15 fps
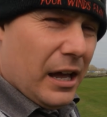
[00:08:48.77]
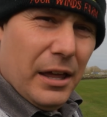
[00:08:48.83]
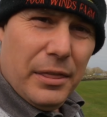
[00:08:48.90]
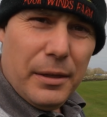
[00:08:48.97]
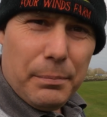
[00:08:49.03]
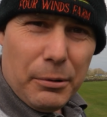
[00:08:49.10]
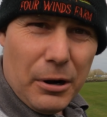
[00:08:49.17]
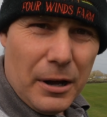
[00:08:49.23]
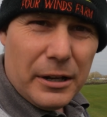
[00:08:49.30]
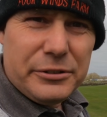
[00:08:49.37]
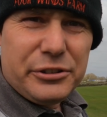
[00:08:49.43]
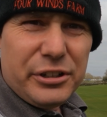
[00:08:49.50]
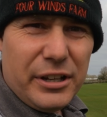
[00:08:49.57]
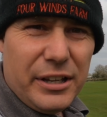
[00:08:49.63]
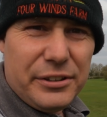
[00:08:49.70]
the
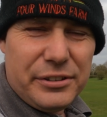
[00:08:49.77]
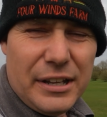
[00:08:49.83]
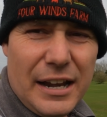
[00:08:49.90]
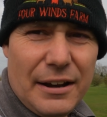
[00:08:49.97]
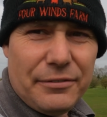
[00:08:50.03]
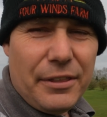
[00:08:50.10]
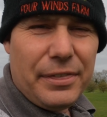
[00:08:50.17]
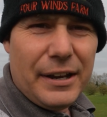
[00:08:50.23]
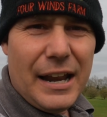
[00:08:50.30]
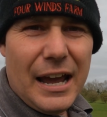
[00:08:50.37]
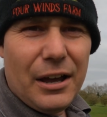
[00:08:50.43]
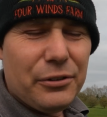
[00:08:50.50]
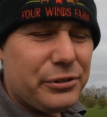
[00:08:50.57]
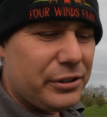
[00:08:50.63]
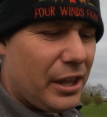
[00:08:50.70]
branches and everything
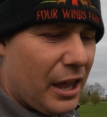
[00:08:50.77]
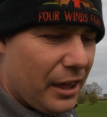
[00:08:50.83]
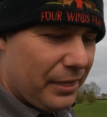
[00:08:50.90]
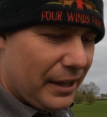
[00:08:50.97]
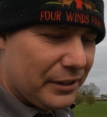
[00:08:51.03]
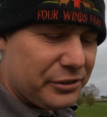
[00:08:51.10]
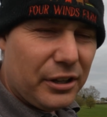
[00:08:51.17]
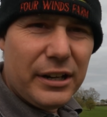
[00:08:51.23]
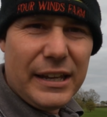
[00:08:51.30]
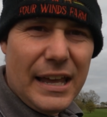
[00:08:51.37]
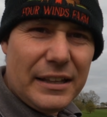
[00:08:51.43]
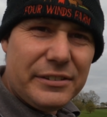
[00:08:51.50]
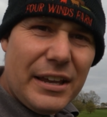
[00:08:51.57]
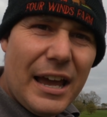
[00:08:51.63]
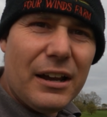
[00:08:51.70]
else that's going to
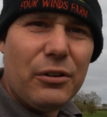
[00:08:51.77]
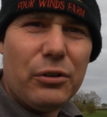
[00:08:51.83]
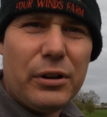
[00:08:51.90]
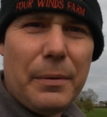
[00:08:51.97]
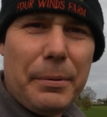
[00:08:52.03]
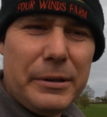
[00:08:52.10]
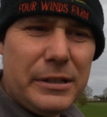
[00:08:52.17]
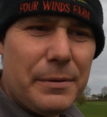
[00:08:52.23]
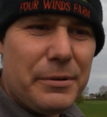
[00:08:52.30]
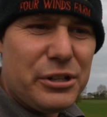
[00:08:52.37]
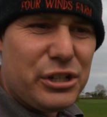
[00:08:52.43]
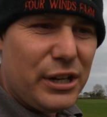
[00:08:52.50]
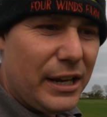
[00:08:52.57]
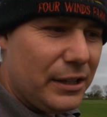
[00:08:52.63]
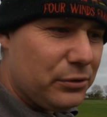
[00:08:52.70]
get tangled up in your
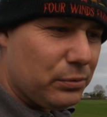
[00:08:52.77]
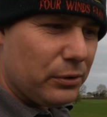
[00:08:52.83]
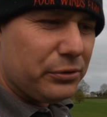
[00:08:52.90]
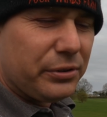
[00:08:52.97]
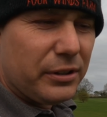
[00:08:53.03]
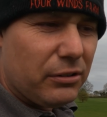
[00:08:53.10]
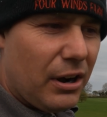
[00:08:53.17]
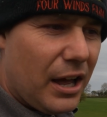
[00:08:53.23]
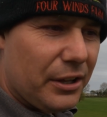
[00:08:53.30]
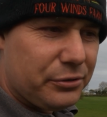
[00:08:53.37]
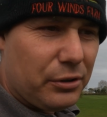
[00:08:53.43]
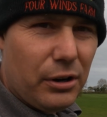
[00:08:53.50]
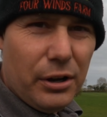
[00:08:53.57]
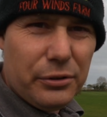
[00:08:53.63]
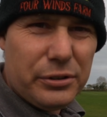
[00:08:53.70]
machines once the grass
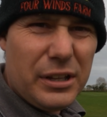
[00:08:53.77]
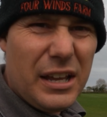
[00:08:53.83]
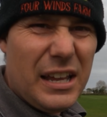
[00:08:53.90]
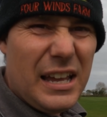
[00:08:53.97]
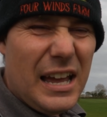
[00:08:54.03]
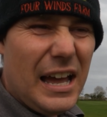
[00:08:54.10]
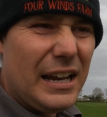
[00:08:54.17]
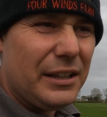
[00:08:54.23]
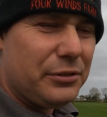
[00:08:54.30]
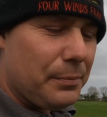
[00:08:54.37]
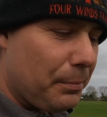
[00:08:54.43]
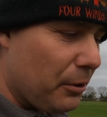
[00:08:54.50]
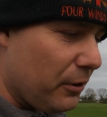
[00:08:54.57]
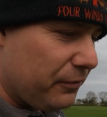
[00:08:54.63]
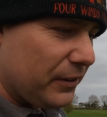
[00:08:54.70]
grows. And it's a
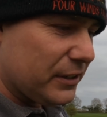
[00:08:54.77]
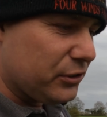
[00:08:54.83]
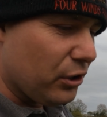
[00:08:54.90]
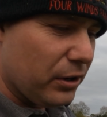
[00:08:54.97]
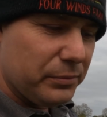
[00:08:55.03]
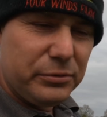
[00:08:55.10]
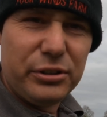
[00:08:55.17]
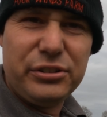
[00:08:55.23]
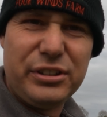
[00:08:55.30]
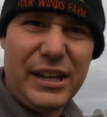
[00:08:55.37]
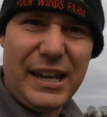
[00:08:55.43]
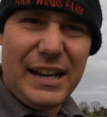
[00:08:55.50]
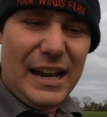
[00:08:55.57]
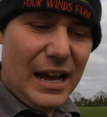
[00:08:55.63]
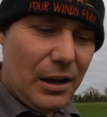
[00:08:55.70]
perfect time to see
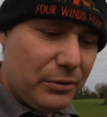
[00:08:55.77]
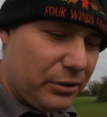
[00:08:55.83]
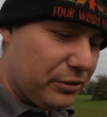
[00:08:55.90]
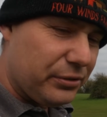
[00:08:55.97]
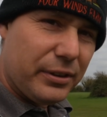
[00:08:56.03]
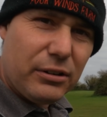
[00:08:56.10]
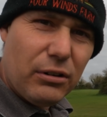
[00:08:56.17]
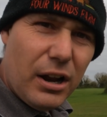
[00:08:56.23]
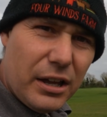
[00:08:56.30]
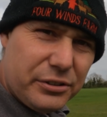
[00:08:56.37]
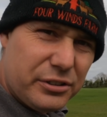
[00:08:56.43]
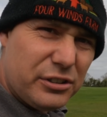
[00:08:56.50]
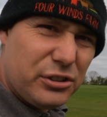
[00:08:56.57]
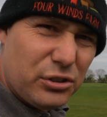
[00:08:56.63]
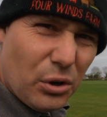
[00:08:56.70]
it now, because the grass
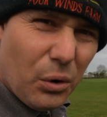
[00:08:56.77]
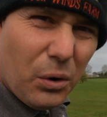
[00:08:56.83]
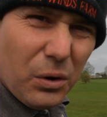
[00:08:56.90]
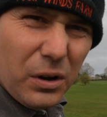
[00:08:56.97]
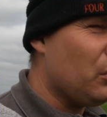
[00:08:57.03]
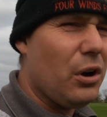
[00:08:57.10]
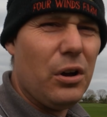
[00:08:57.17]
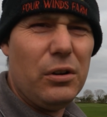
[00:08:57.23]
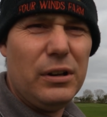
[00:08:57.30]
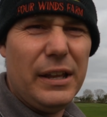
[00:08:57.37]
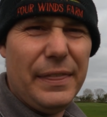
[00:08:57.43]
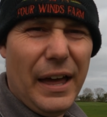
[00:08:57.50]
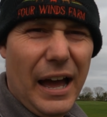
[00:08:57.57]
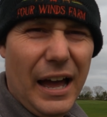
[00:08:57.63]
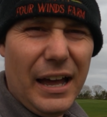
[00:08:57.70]
is short. Not only
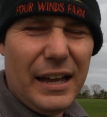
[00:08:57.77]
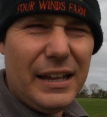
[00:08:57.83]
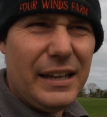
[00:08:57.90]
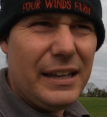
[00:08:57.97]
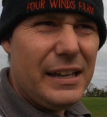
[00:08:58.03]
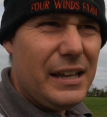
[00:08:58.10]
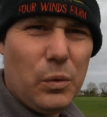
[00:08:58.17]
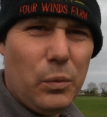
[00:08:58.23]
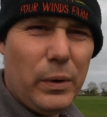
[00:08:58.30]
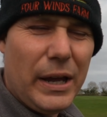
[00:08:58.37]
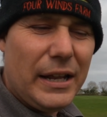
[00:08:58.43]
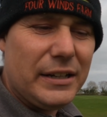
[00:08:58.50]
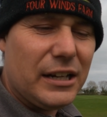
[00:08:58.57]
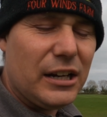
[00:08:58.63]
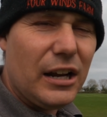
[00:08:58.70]
that, we
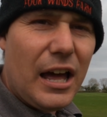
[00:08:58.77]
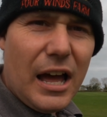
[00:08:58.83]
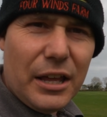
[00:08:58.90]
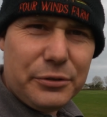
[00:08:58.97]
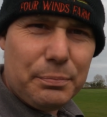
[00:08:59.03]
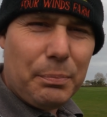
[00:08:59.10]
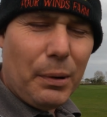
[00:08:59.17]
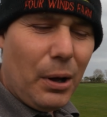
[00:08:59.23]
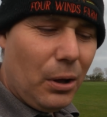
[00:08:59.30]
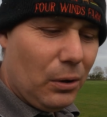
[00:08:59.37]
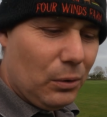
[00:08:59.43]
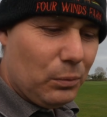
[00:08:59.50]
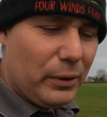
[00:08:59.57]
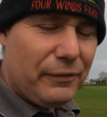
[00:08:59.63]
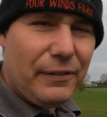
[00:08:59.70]
had a glass
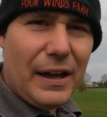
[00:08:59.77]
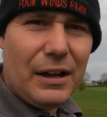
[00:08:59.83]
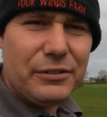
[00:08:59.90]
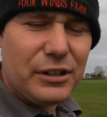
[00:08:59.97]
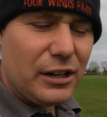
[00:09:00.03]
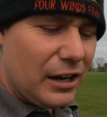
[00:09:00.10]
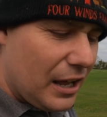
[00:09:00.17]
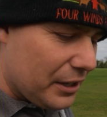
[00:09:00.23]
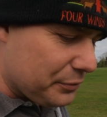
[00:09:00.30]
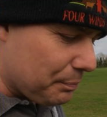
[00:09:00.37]
bottle. We found a glass